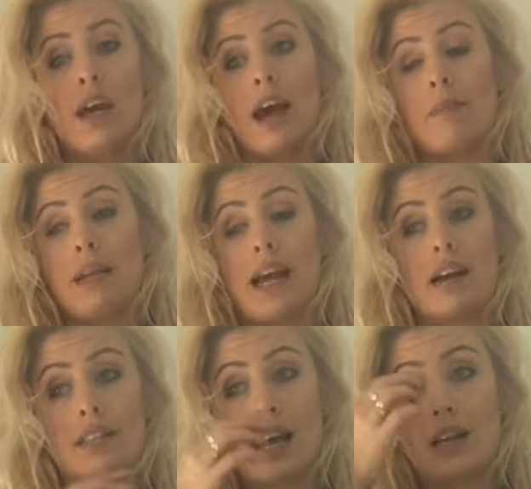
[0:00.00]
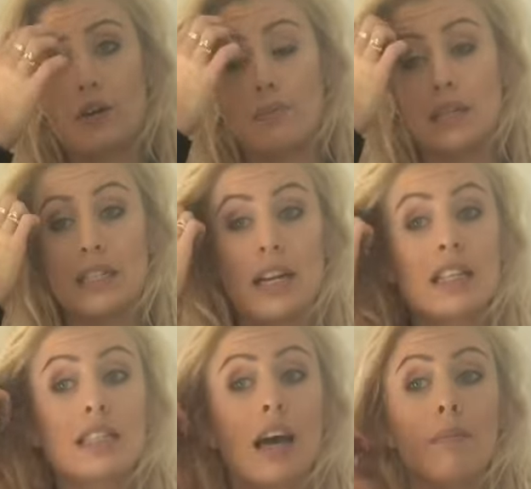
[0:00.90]
I mean how to handle
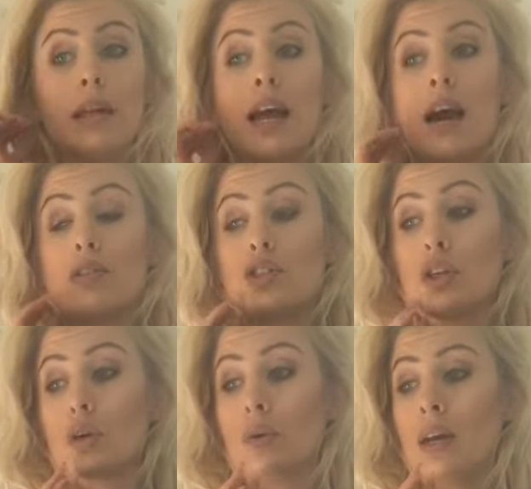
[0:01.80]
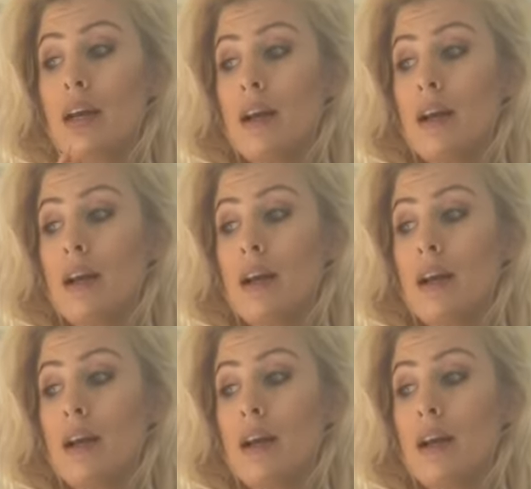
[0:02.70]
business I mean how to